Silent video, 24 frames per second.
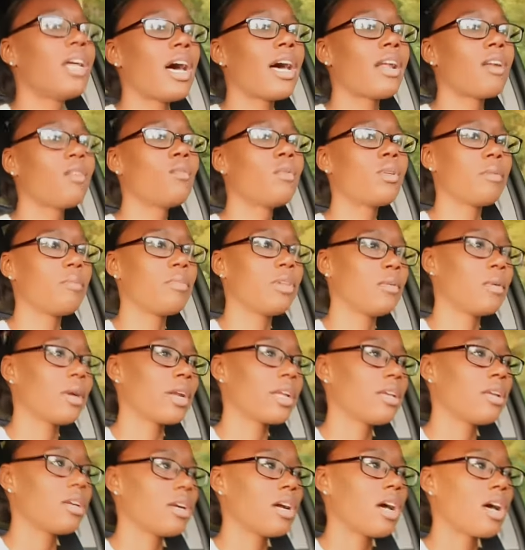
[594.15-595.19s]
I don't want to be
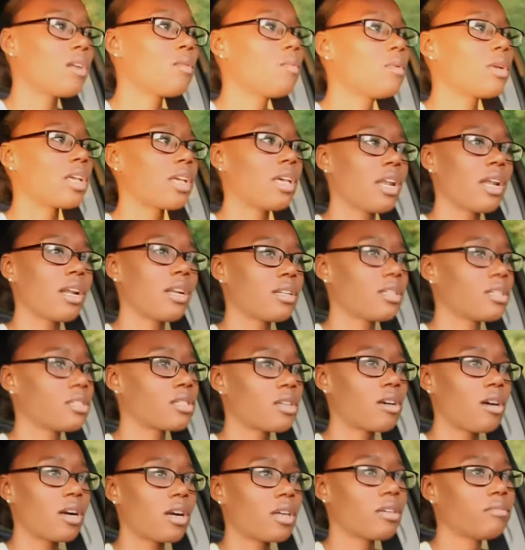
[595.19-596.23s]
right here. I don't want to get out of this
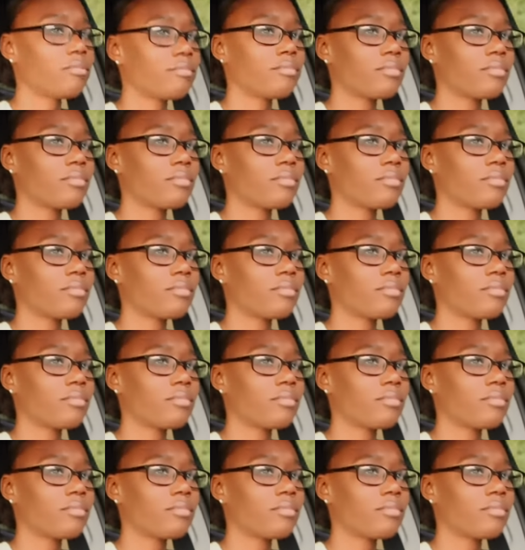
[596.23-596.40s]
car.